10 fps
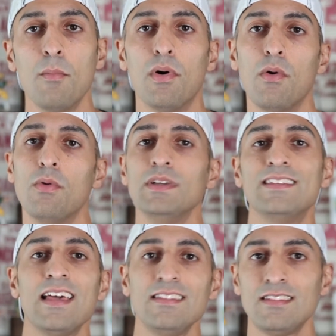But what we
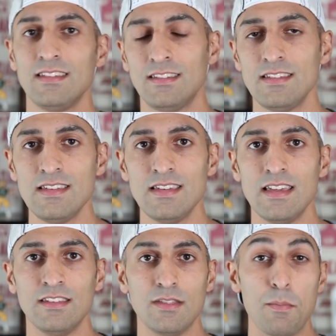tend to see
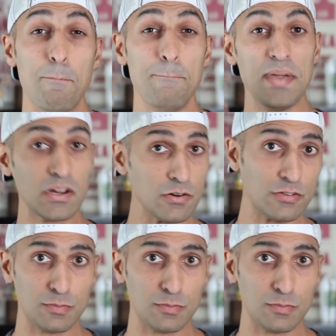is the bigger